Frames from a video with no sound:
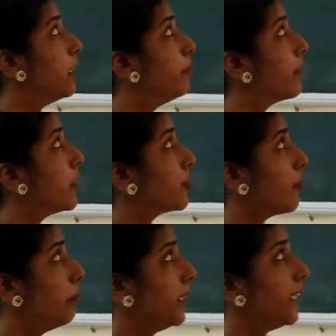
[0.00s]
In prevention
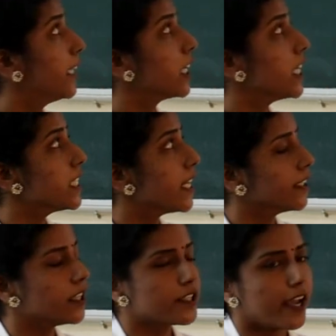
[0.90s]
of bleeding,
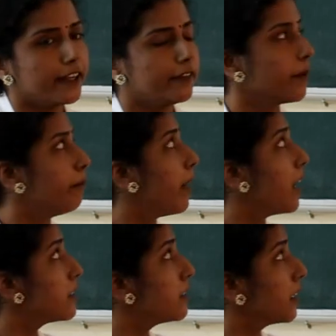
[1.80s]
restrain the child from
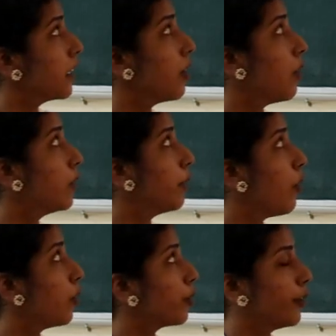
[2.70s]
mastering the
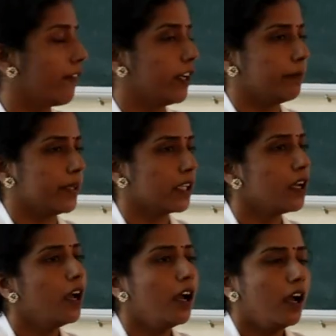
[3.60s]
motor development.
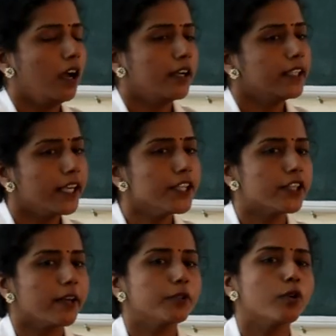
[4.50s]
Teach
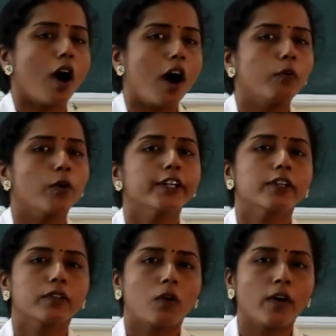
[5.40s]
them to avoid
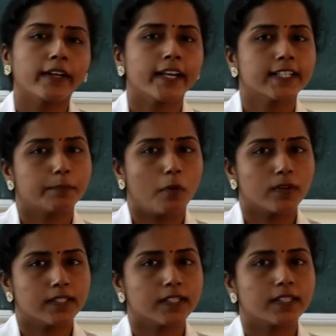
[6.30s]
contact
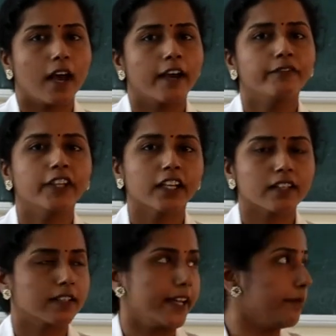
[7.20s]
sports and
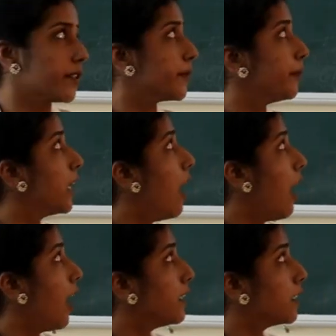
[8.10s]
vigorous games.
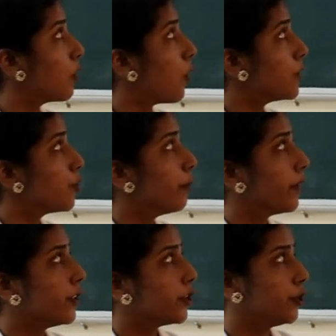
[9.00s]
And the close
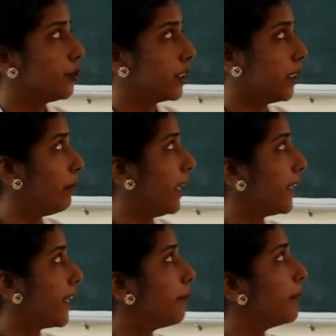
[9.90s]
supervision during the
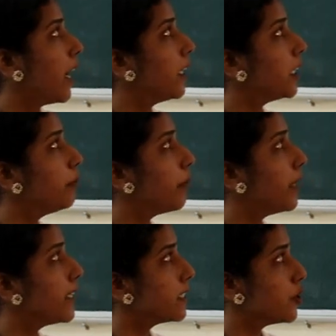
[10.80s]
playtime, and
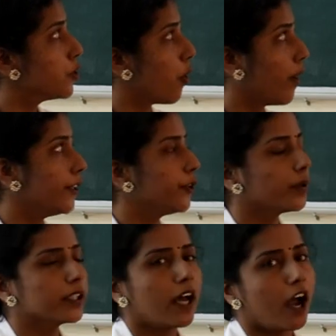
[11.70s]
immobilize the joint
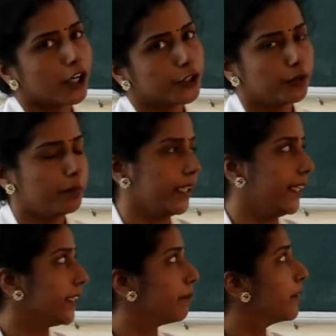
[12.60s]
during the acute
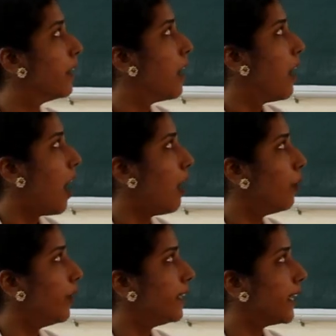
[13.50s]
bleeding.
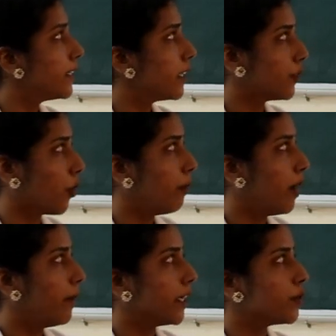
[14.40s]
Avoid dental
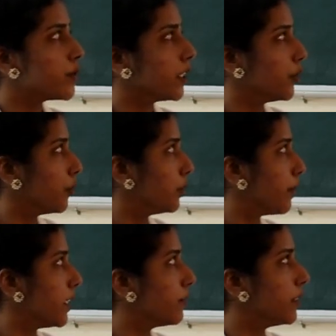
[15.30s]
trauma by using
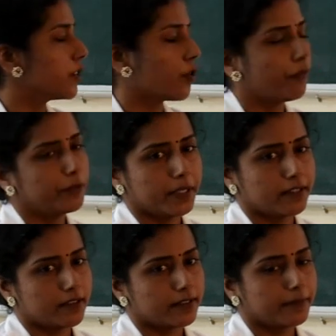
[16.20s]
toothbrush with soft
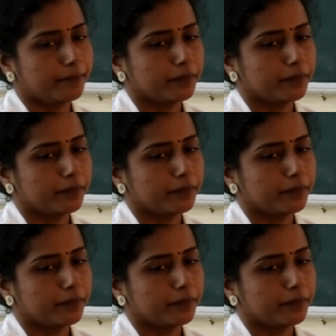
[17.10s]
bristles.